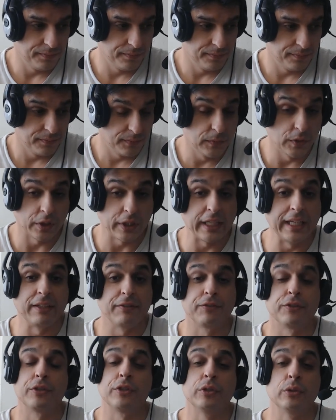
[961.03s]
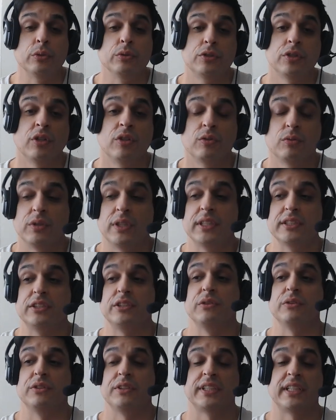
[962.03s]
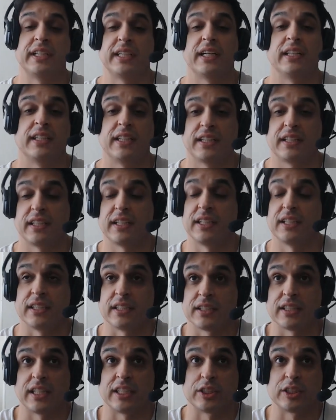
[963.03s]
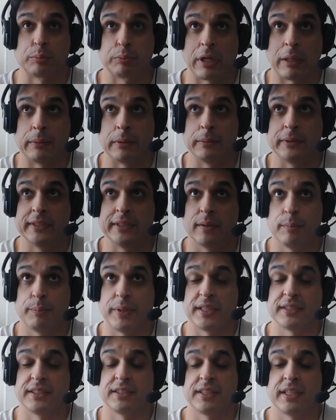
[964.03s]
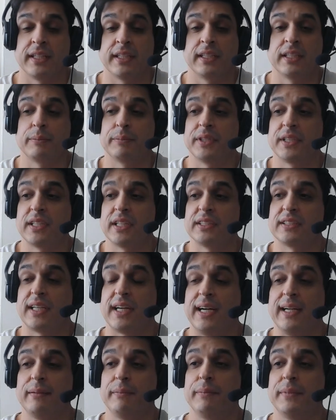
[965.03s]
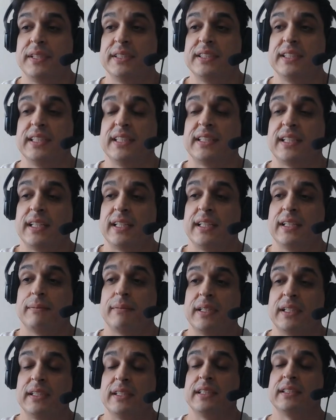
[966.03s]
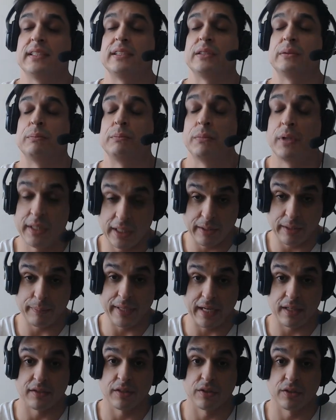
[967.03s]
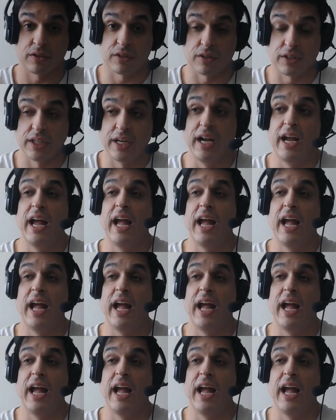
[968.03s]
look, if you don't want to say anything, that's probably the best thing because I'm busy getting my niece's money back to her.